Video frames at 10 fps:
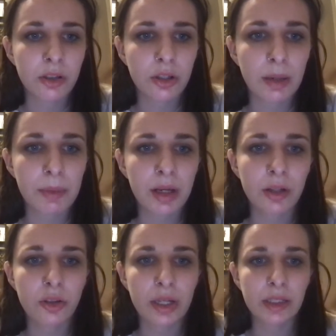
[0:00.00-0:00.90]
draping, a
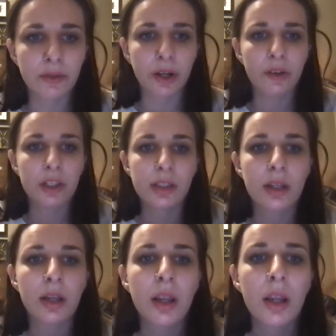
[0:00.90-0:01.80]
transverse
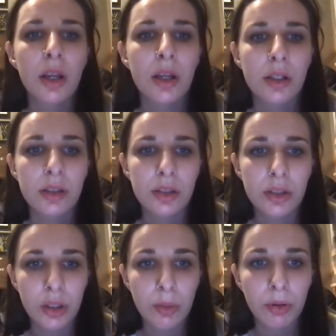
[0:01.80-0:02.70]

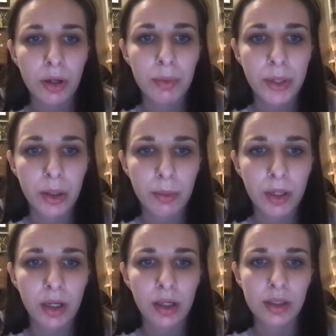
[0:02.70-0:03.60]

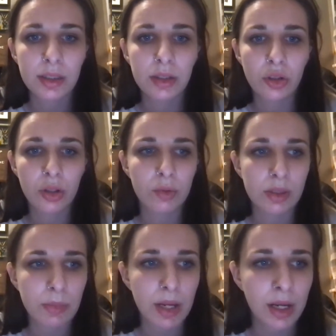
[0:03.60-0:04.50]
suprapubic incision
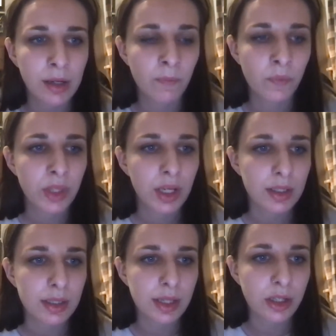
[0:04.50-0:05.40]
was made.
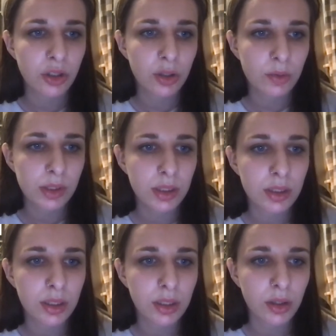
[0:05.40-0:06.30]
Dissection was
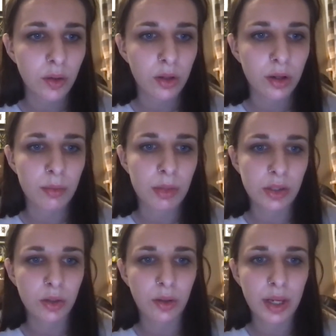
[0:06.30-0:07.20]
continued through the
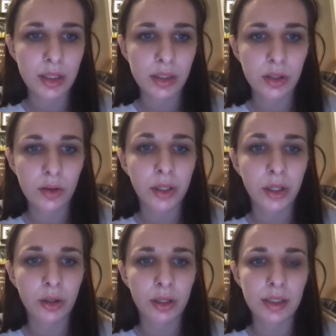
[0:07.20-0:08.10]
muscle layers to the
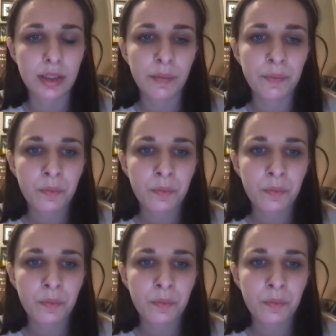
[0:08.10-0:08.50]
uterus